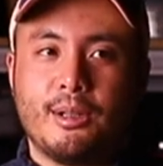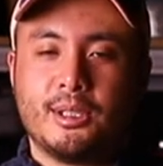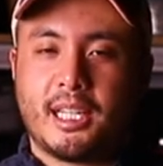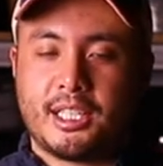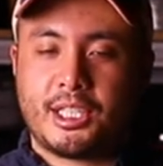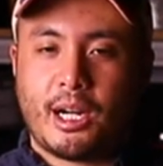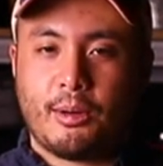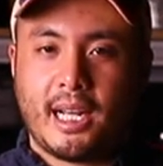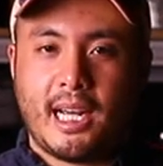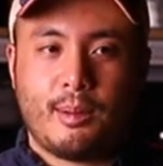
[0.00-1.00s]
It looks like a
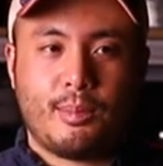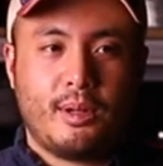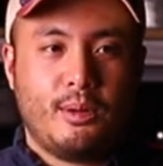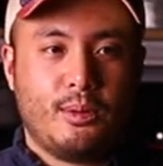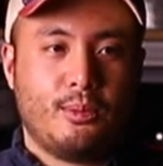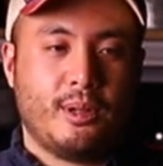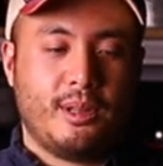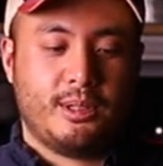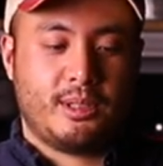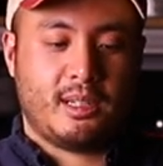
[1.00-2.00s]
shower cap where
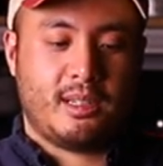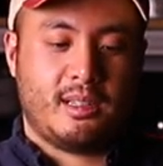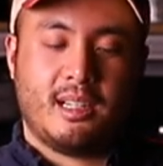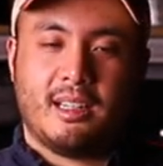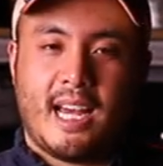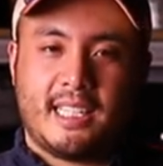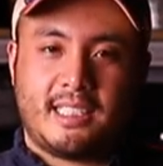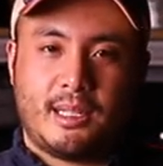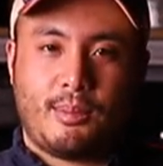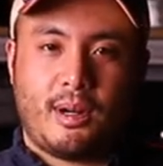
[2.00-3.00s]
there's an
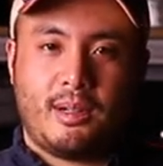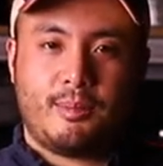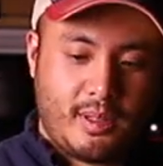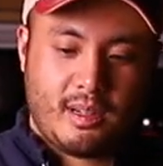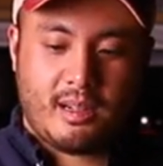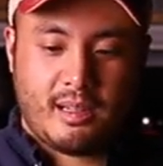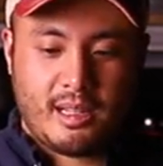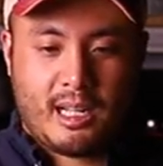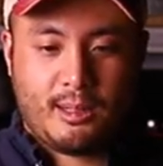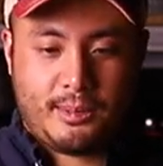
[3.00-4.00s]
elastic part
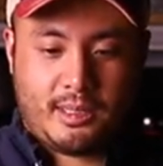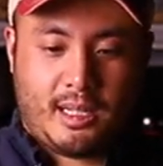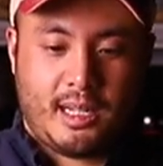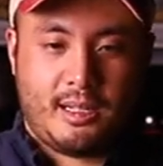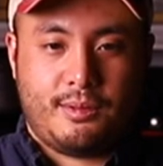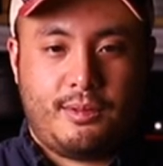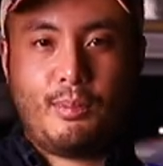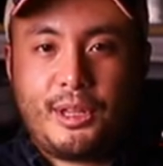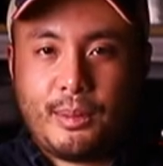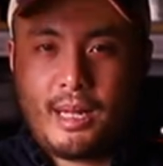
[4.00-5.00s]
that helps kind of
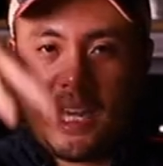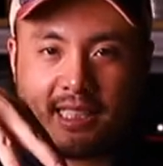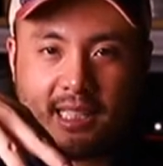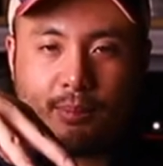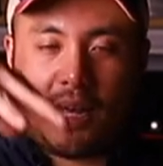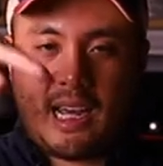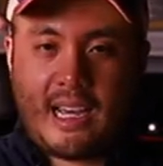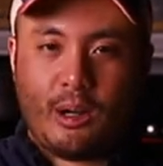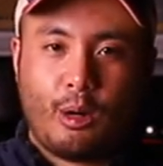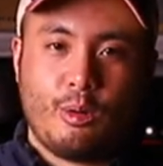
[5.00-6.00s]
put the plastic
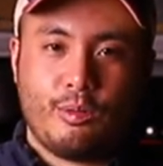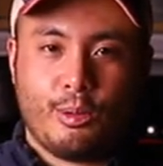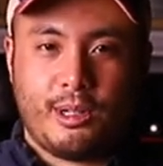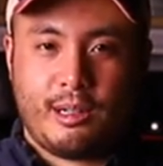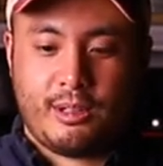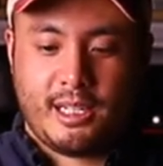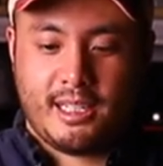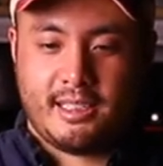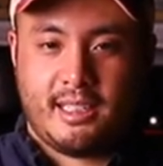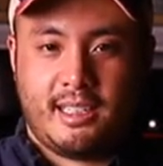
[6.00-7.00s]
bag over whatever it
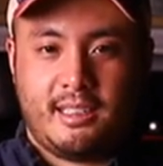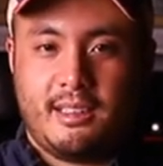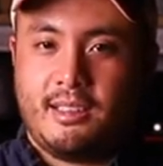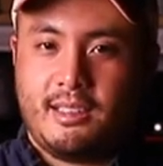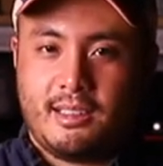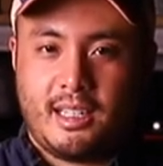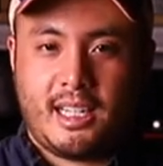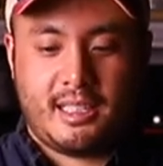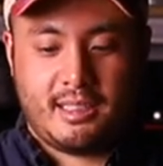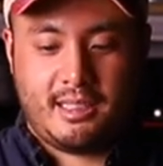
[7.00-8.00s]
is, and then
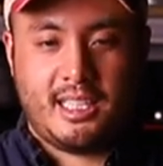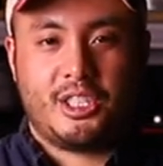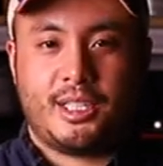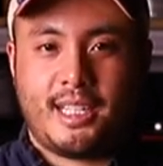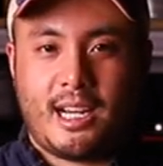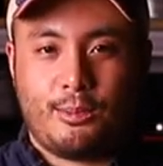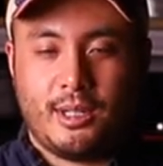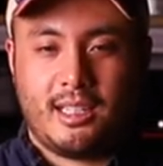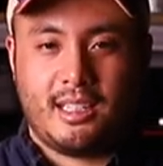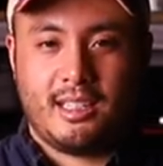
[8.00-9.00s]
kind of cinch it down
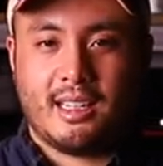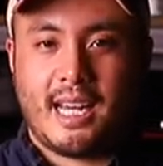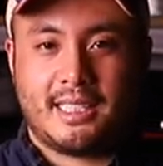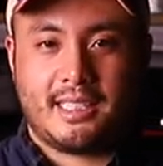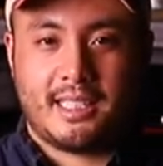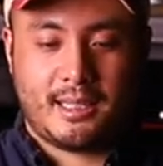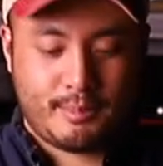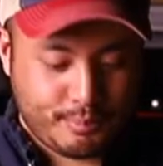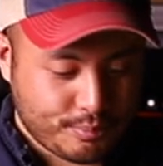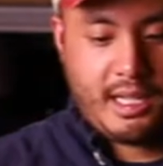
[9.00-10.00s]
with the elastic.
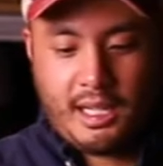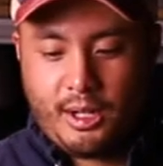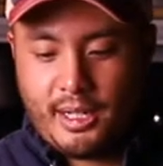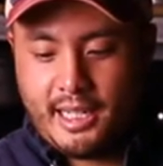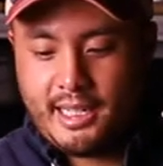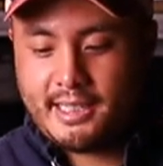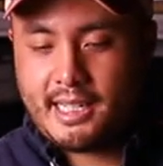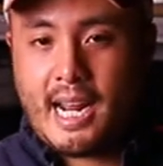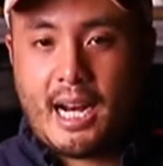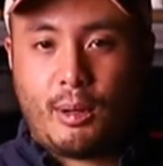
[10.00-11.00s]
Here is
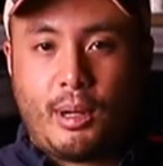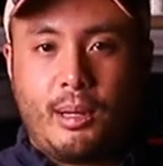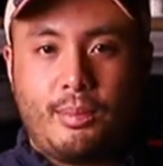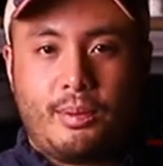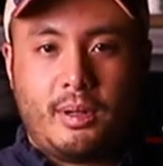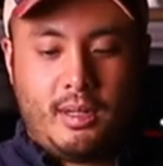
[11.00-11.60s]
an air pump.